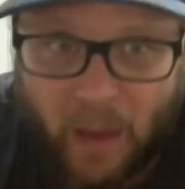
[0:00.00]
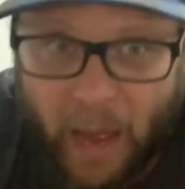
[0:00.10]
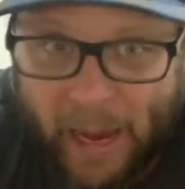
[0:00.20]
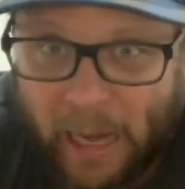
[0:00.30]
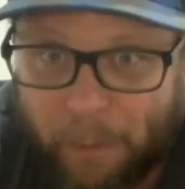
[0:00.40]

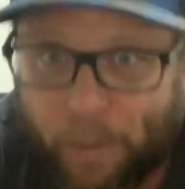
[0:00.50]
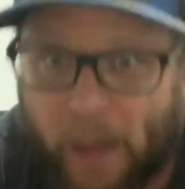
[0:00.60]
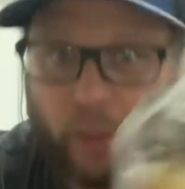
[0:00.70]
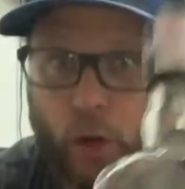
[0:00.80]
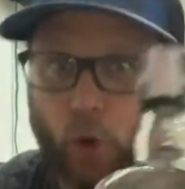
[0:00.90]
I get a
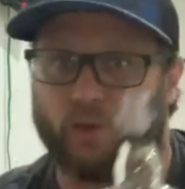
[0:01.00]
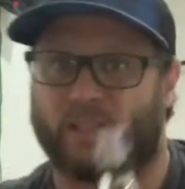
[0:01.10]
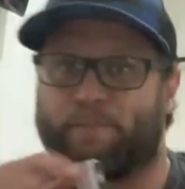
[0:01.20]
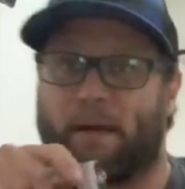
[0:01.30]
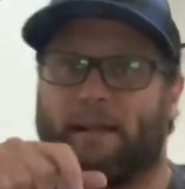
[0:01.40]
better
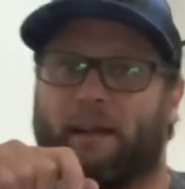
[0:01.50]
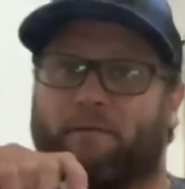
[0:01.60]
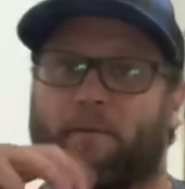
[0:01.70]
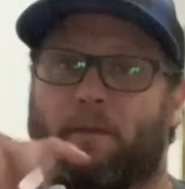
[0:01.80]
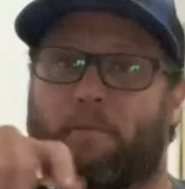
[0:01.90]
nose smelling
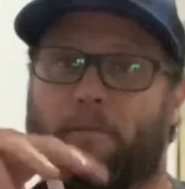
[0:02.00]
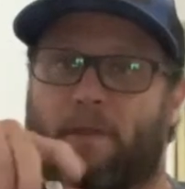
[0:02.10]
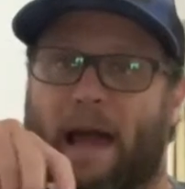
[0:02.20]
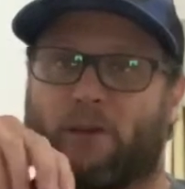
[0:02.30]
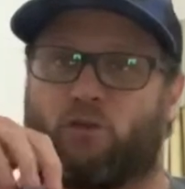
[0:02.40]
it from the
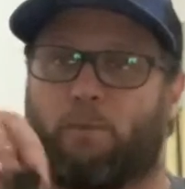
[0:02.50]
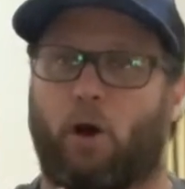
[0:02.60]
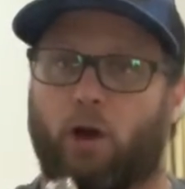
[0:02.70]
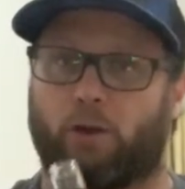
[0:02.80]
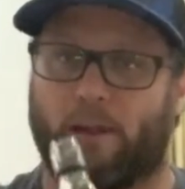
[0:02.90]
actual
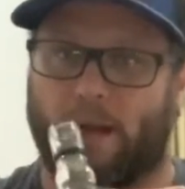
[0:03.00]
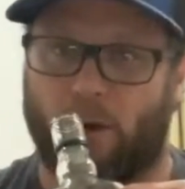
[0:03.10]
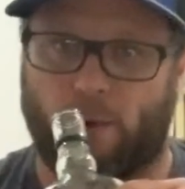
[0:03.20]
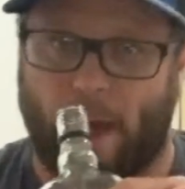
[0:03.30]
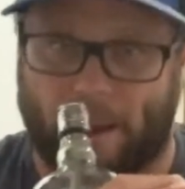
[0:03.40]
bottle than I
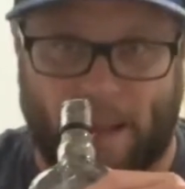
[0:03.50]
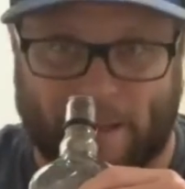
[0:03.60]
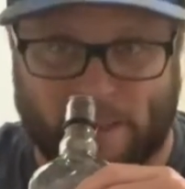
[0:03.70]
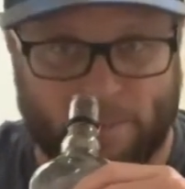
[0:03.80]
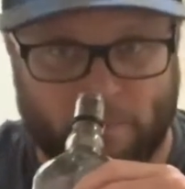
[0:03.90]
do that
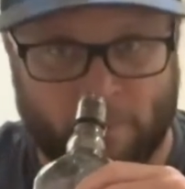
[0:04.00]
glass.